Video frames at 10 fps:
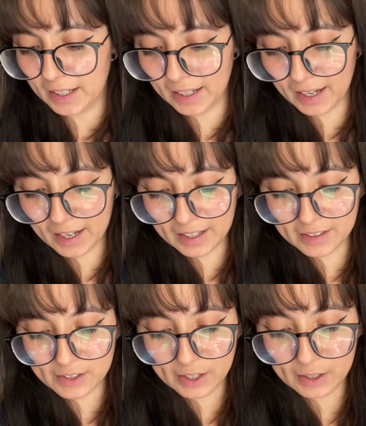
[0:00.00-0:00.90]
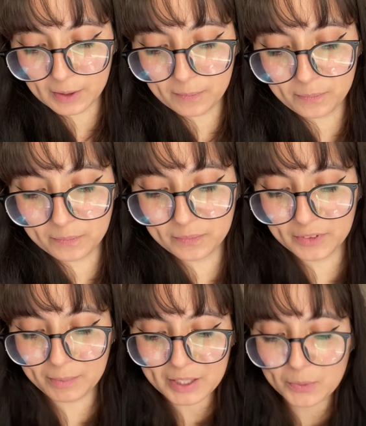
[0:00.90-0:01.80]
And
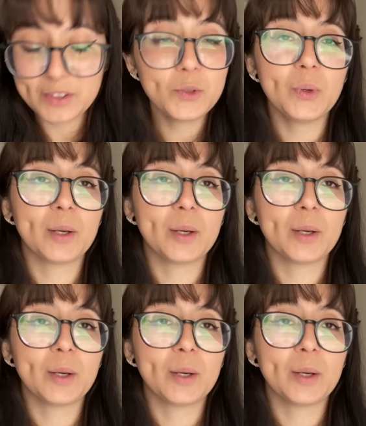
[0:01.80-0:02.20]
the main reason why